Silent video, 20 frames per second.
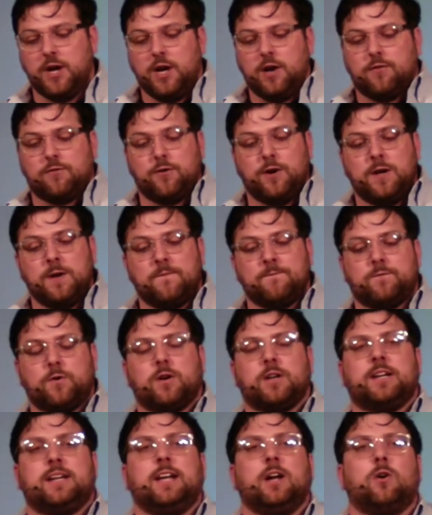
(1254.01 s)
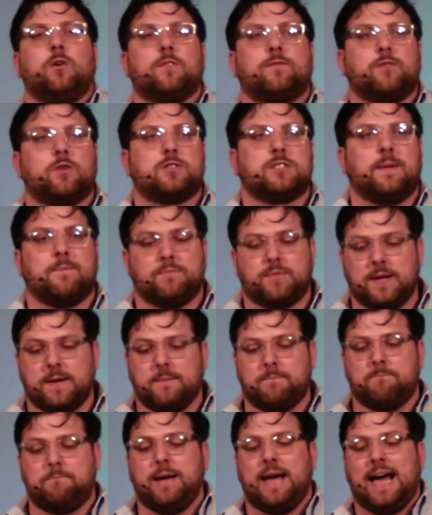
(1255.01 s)
freedom for guilt for something
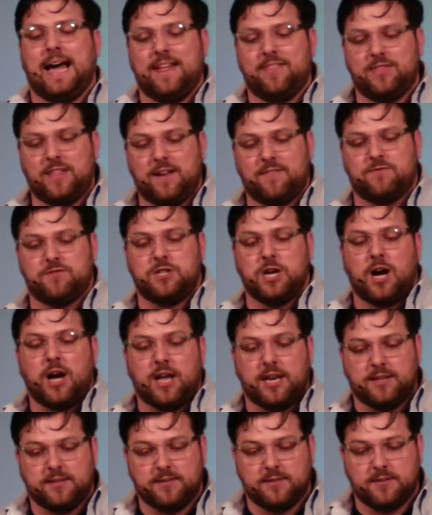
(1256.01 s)
bad they've done.